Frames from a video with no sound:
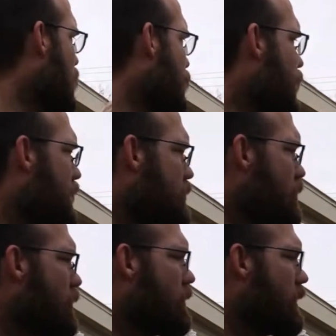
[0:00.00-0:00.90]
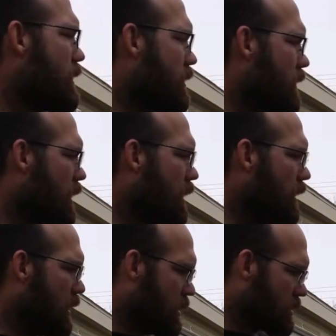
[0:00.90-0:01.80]
the fence over here.
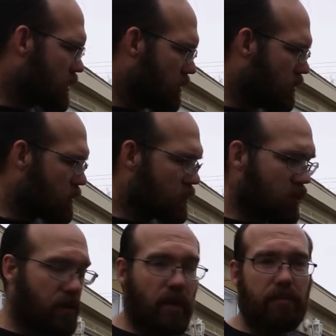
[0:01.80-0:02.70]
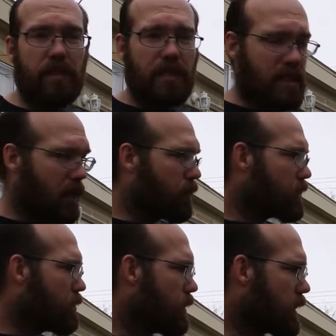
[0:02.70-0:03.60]
So you have to decide what
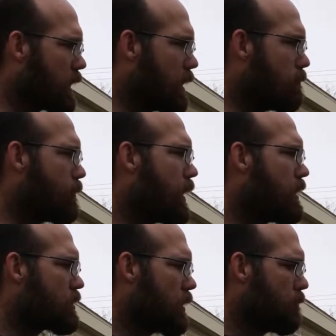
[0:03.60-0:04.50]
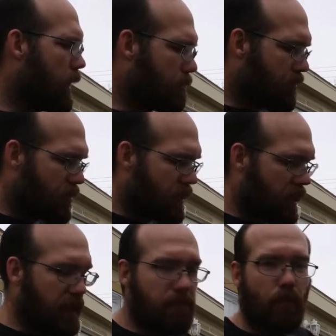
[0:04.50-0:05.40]
you want to keep. So I'm
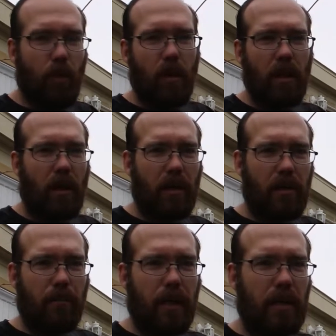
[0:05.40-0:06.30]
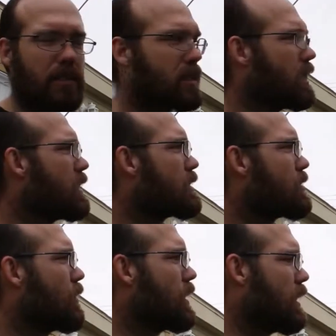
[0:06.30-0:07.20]
thinning more along the base
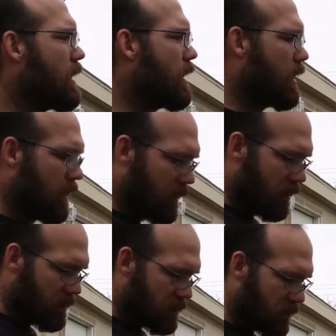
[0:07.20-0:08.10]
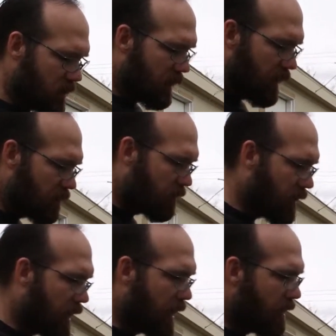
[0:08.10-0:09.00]
so that I don't
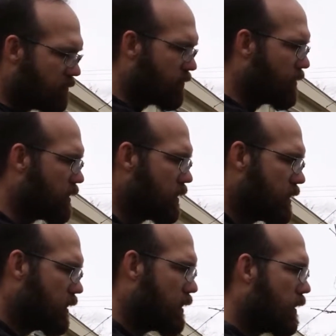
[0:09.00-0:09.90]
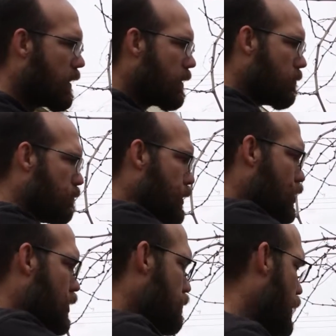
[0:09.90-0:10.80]
have
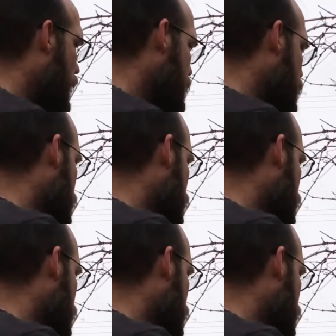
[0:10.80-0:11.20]
bushy branches